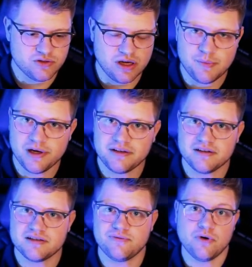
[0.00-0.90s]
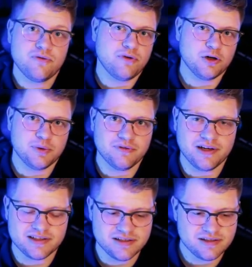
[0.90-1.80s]
also emulators for foldable
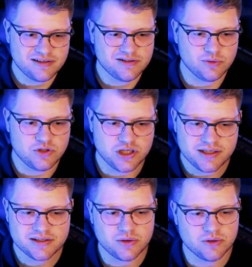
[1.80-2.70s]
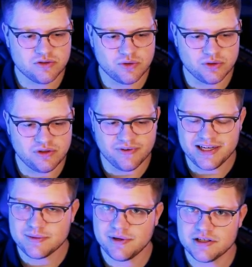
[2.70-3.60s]
devices. So just go to your
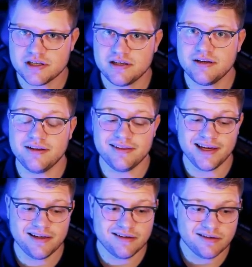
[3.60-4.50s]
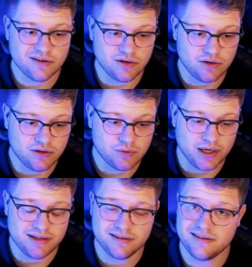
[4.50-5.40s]
device manager and then
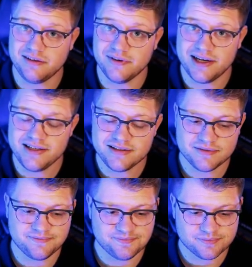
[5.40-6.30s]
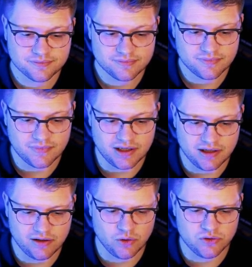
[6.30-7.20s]
create device.
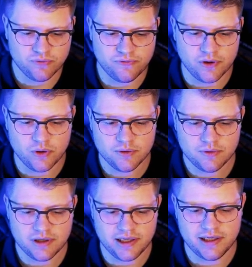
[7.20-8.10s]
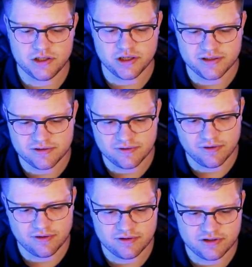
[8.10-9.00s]
Go to phone and just
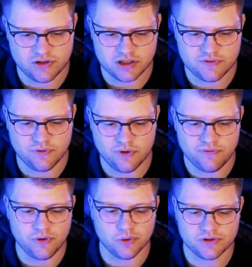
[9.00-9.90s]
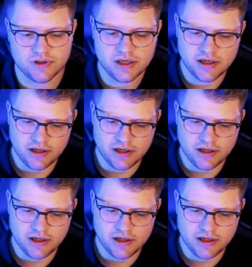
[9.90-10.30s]
search for fold.